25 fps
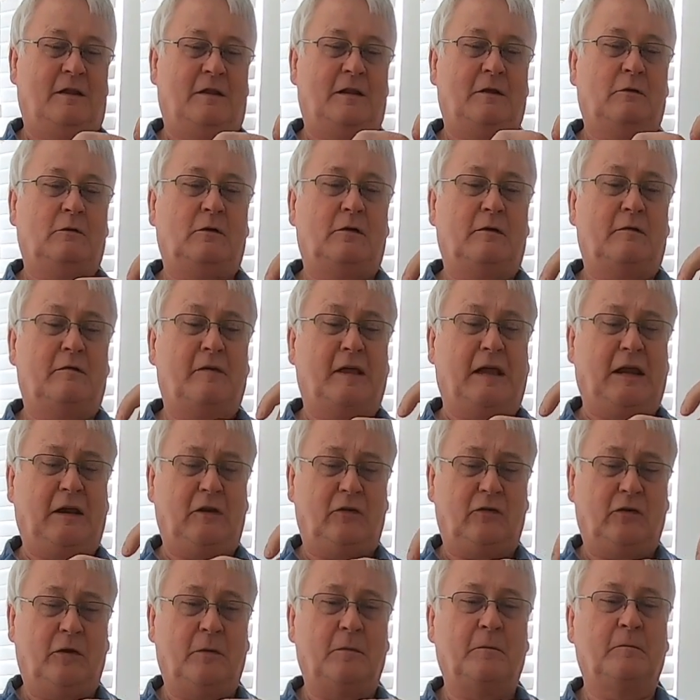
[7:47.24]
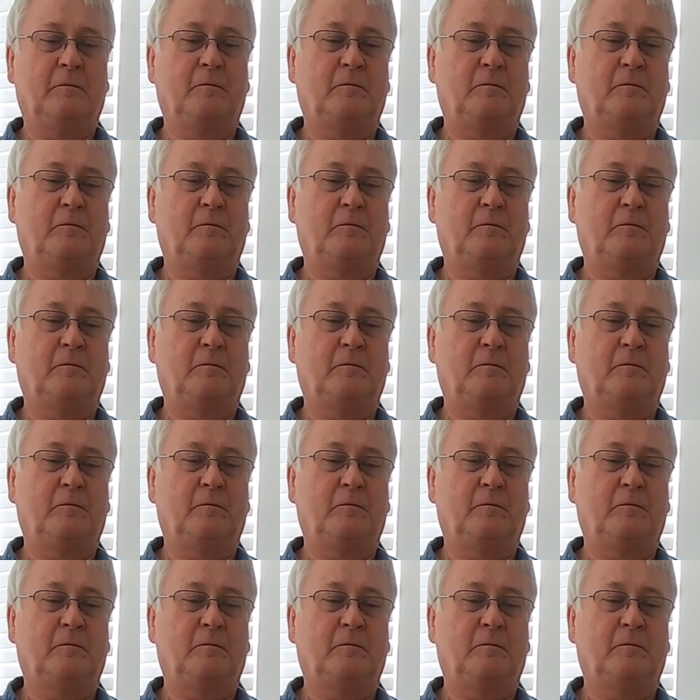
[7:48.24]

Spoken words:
The little things.